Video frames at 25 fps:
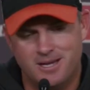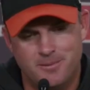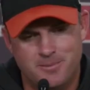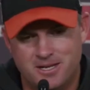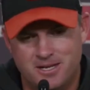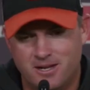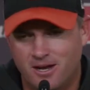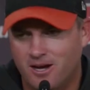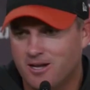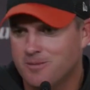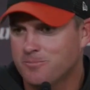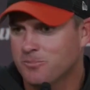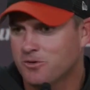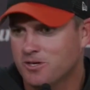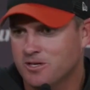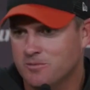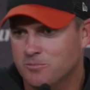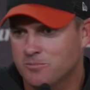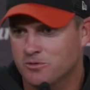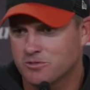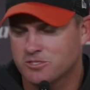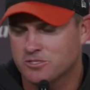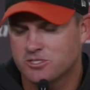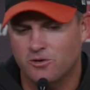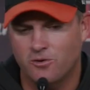I mean,
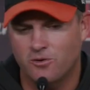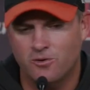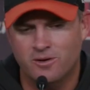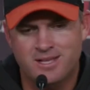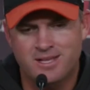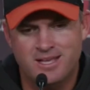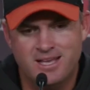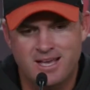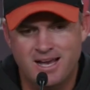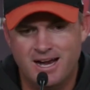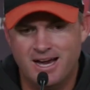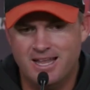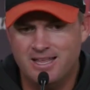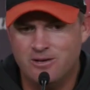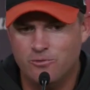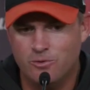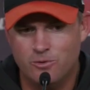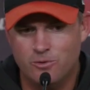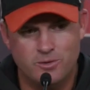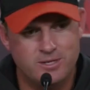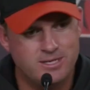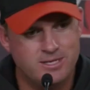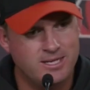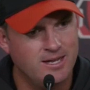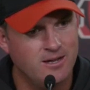unbelievable. So I think we
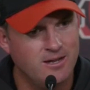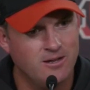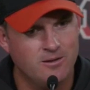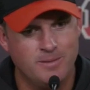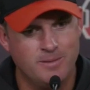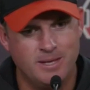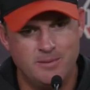went down.